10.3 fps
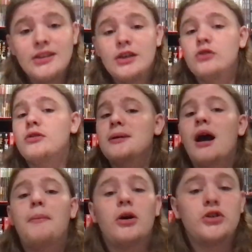They used to be
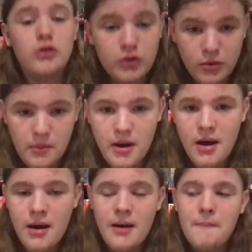up on YouTube,
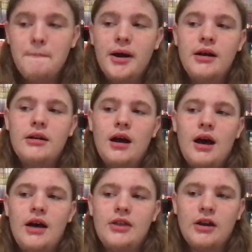but
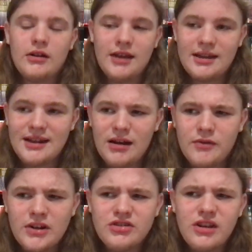they got taken down
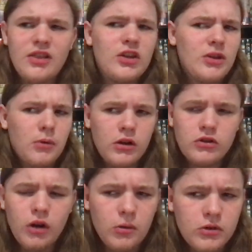eventually. I think they were on
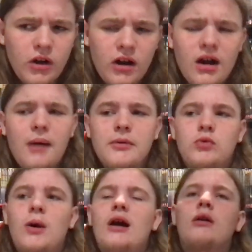StarWars.com as
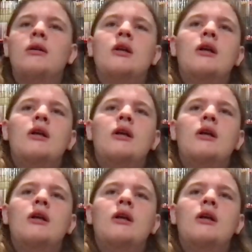well.